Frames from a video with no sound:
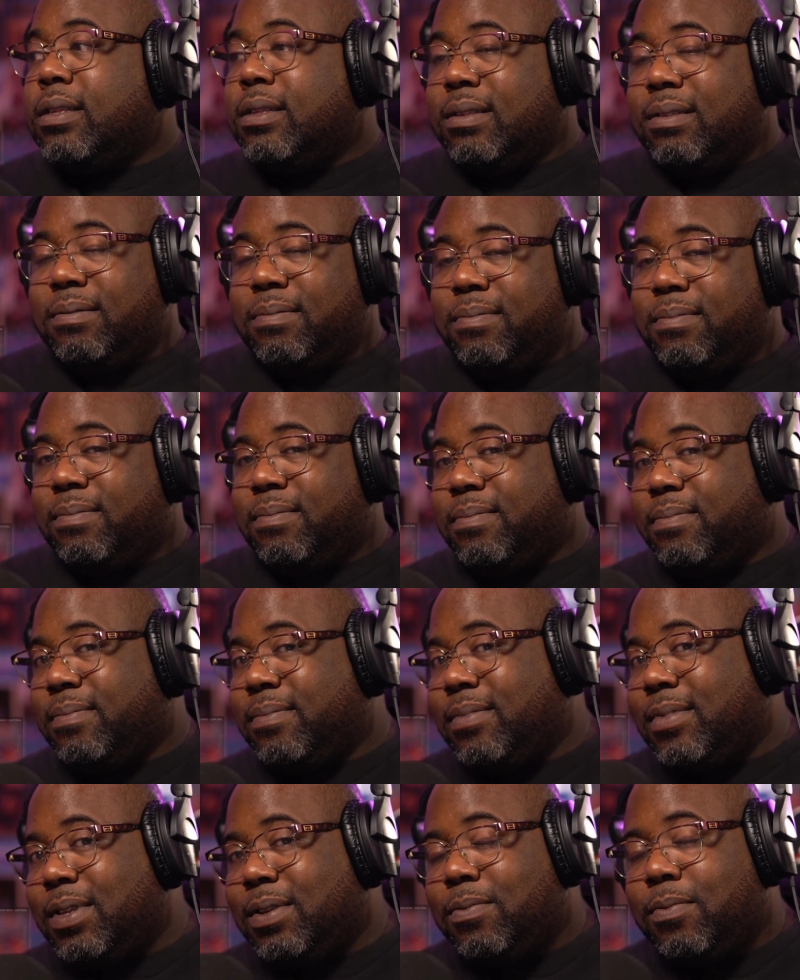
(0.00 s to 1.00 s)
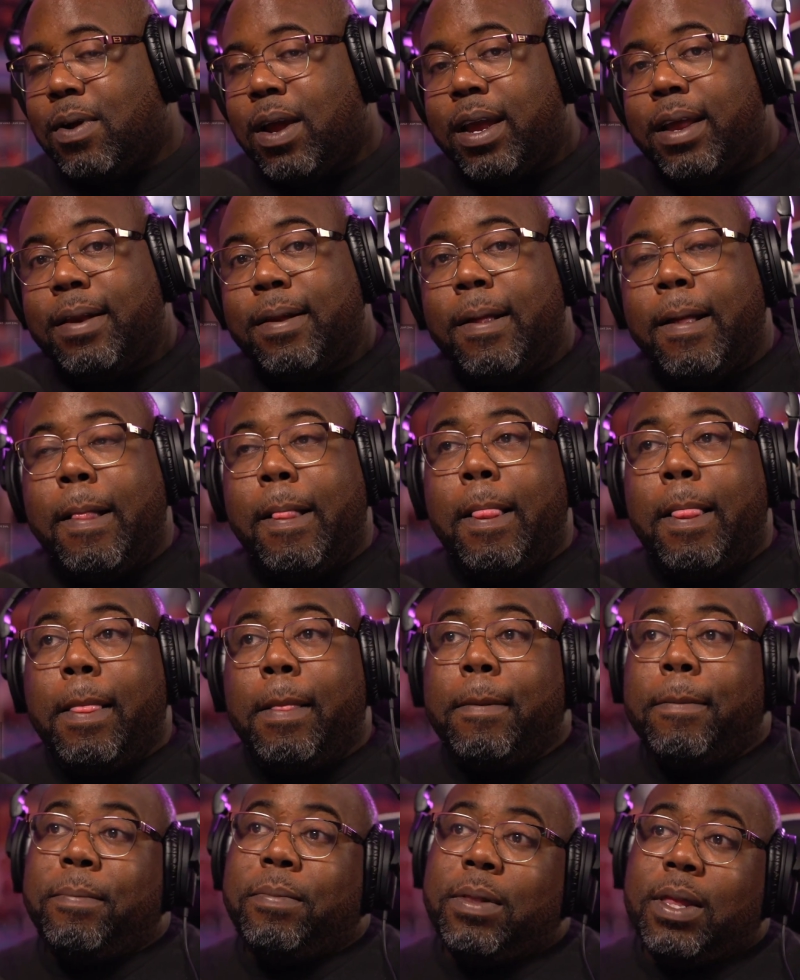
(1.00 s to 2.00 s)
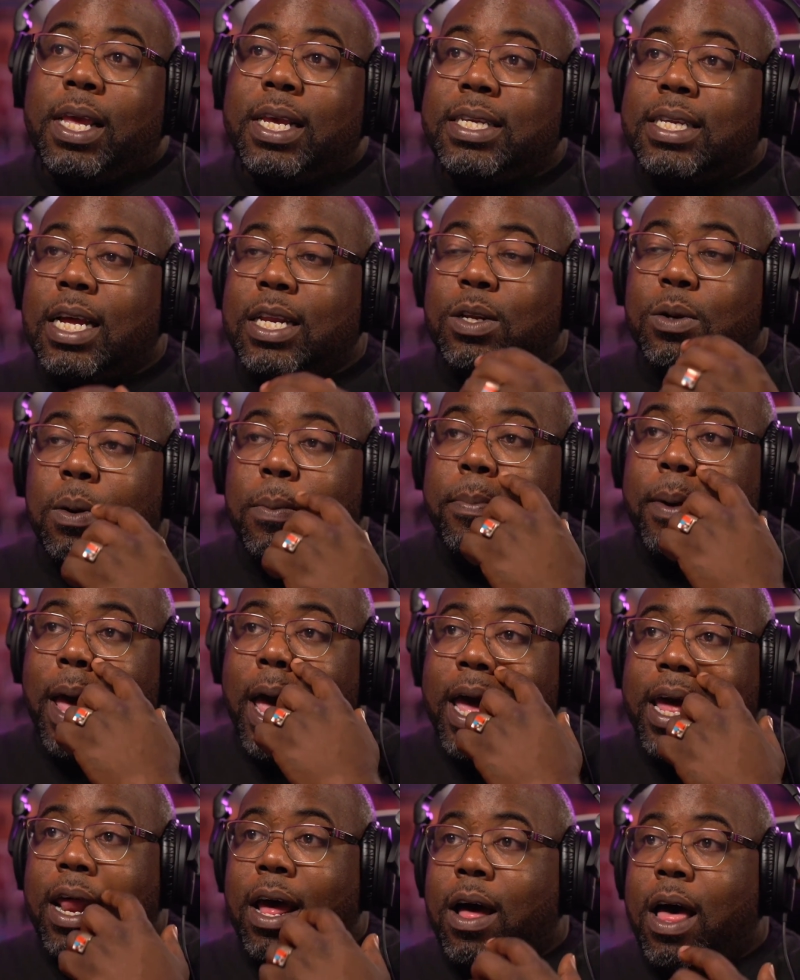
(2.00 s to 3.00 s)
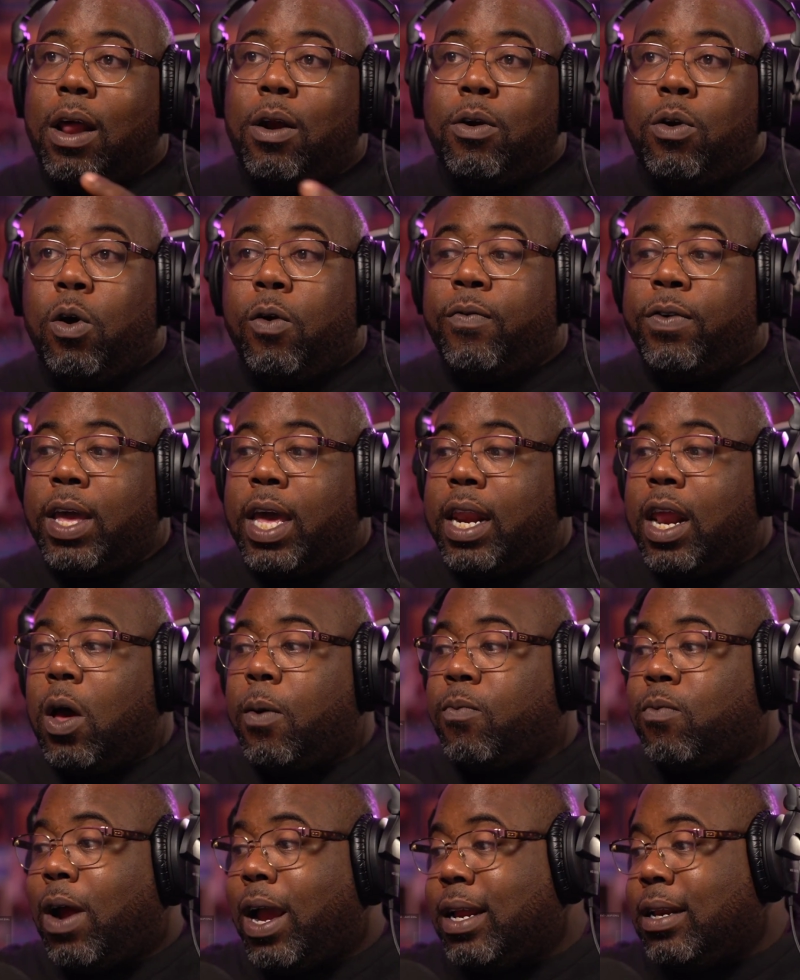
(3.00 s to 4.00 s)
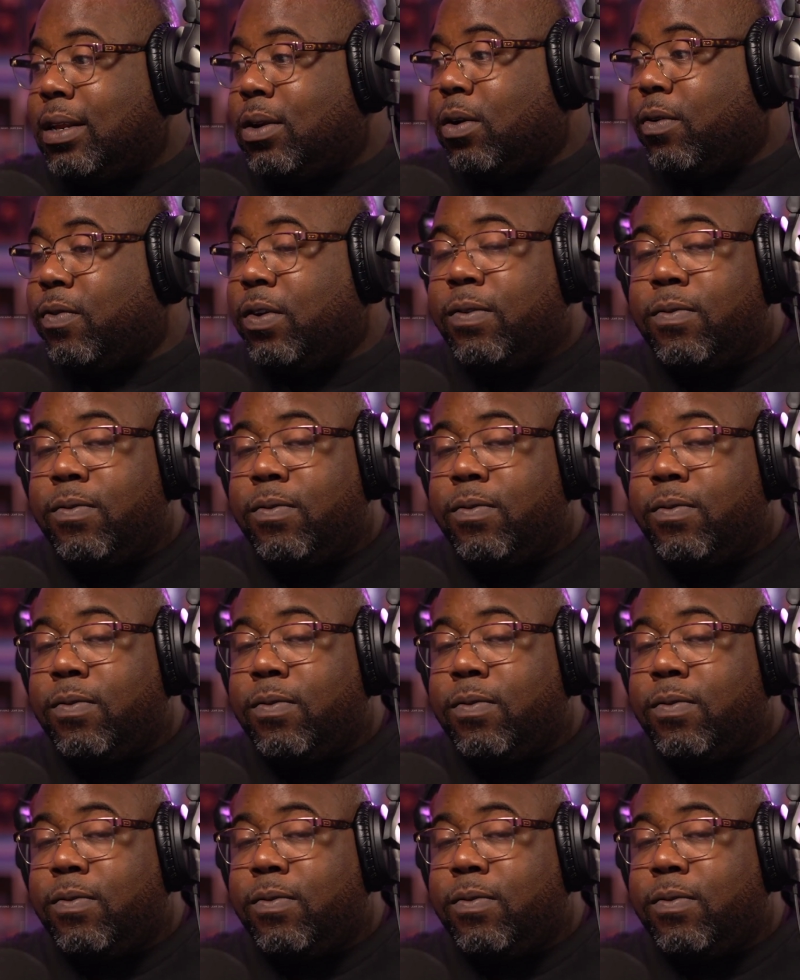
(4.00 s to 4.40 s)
mm, right? He's not doing bad. I, I, don't know if he had help writing it or if he